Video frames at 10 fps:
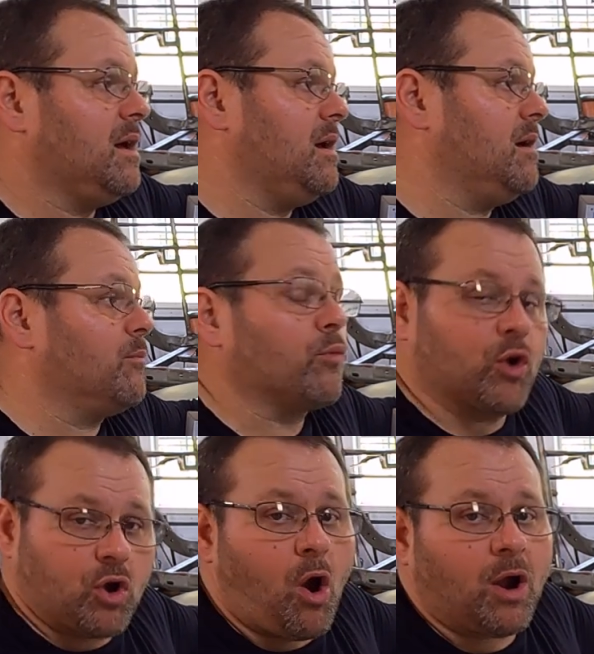
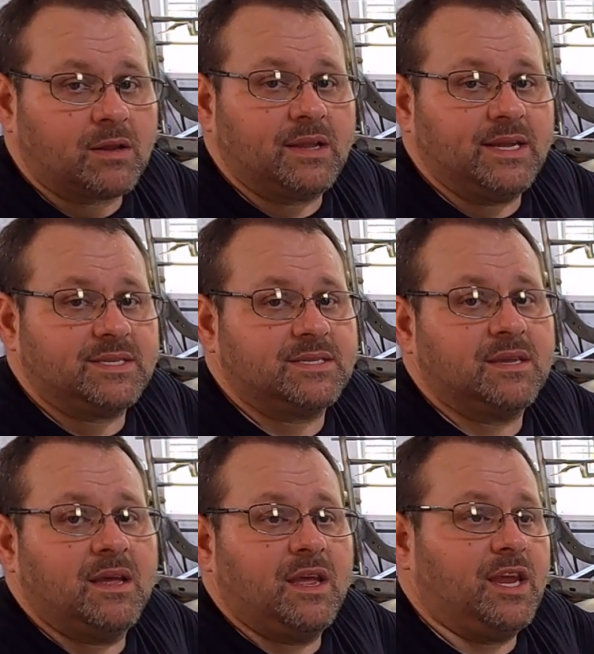
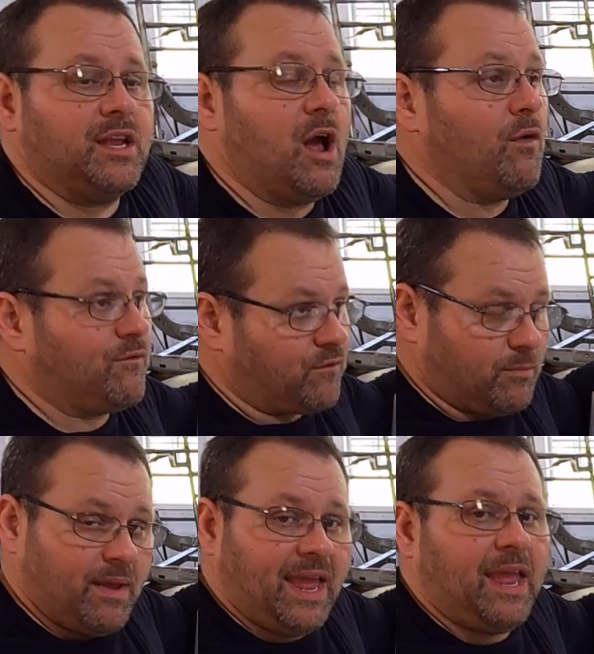Regardless, you know,
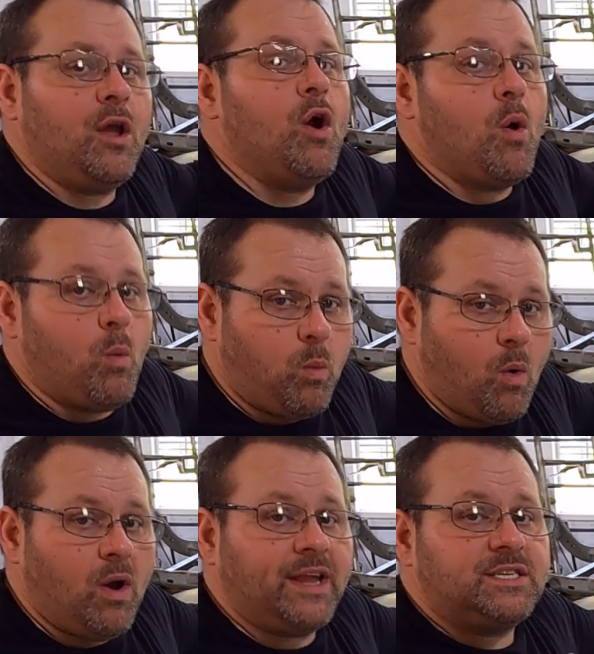for me,
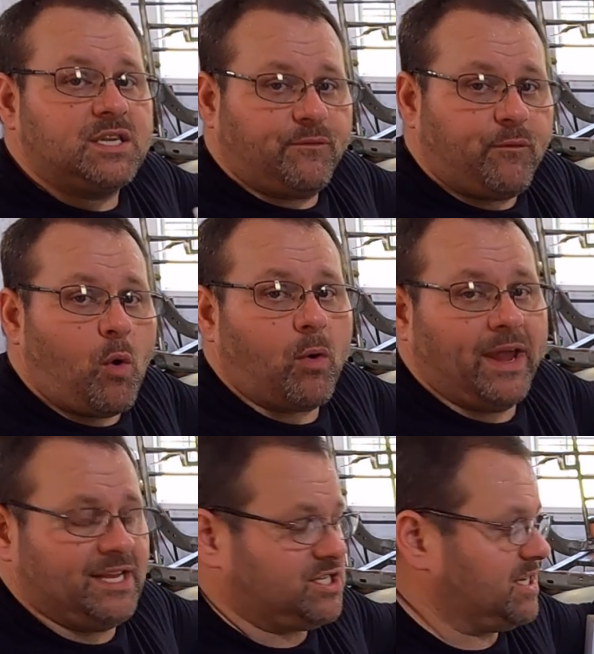1 to
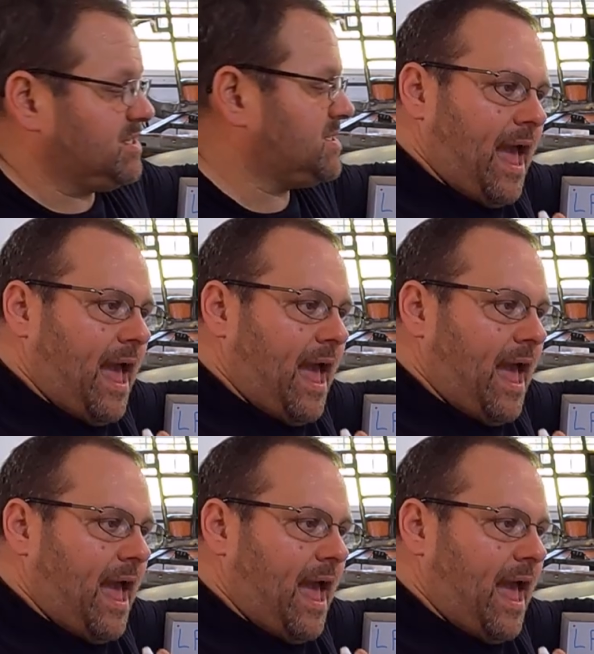4 inches.